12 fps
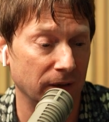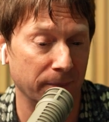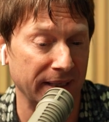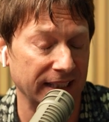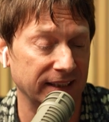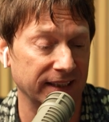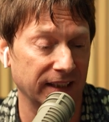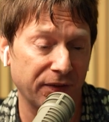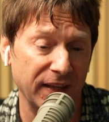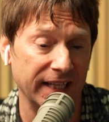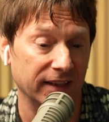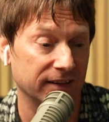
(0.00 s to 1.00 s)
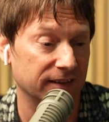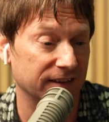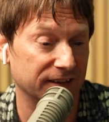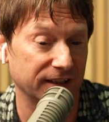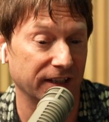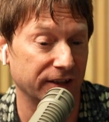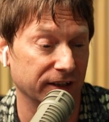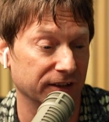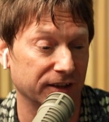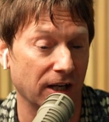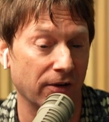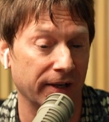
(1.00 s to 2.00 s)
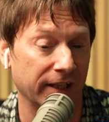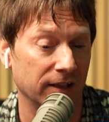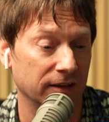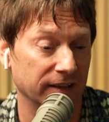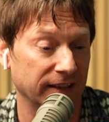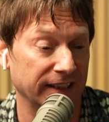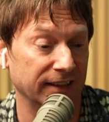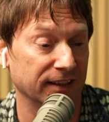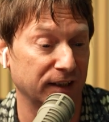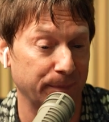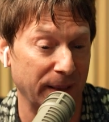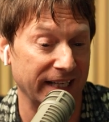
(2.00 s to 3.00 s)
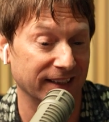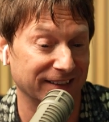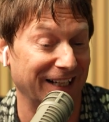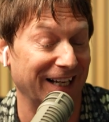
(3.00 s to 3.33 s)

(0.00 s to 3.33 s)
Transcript: amazing things, such as going into space